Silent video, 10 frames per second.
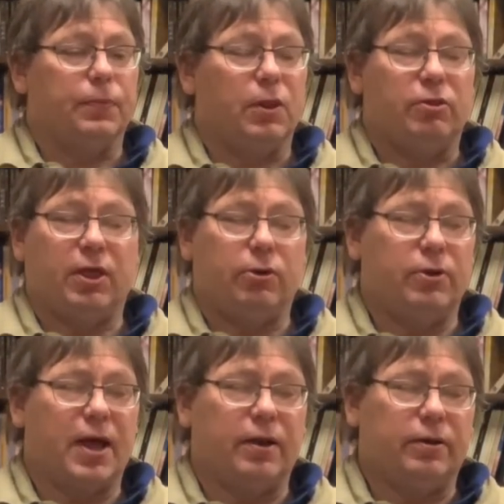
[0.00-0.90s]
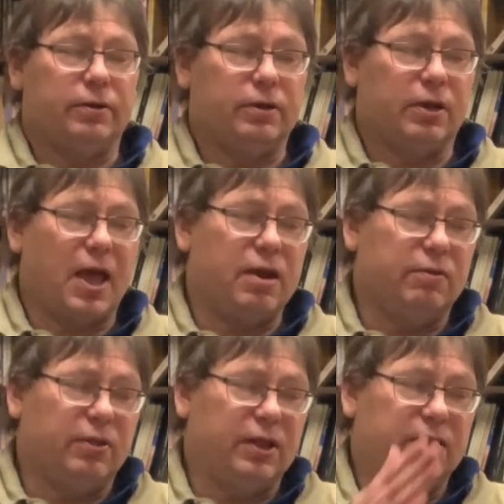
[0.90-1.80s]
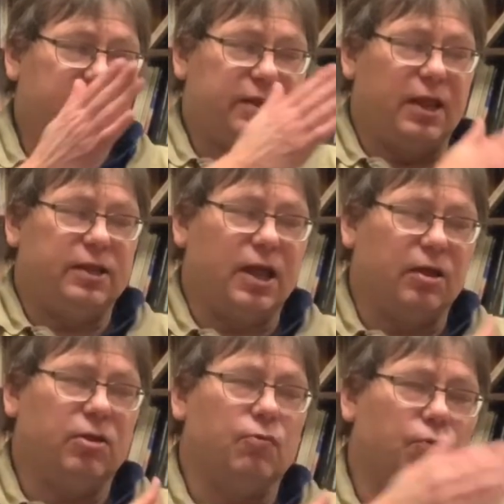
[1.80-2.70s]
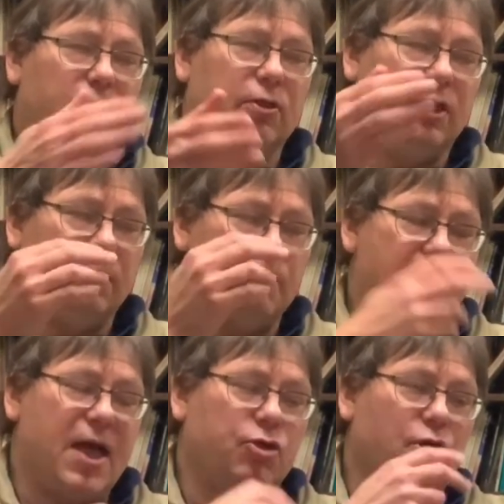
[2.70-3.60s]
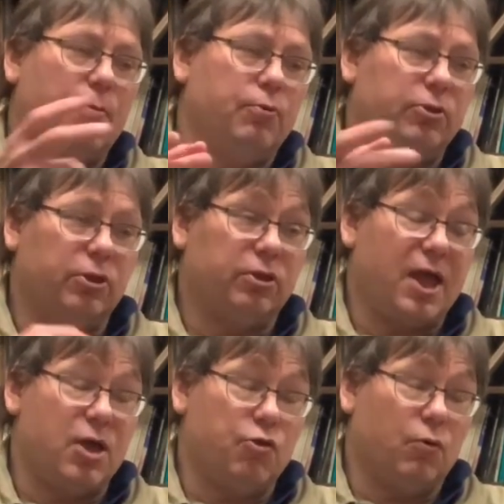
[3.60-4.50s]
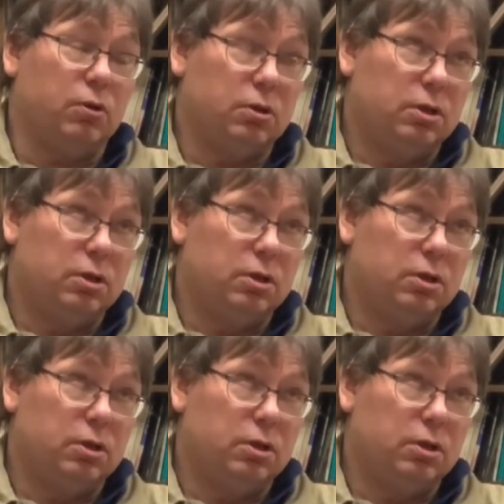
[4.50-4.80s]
They do not it doesn't really match up with the schedule.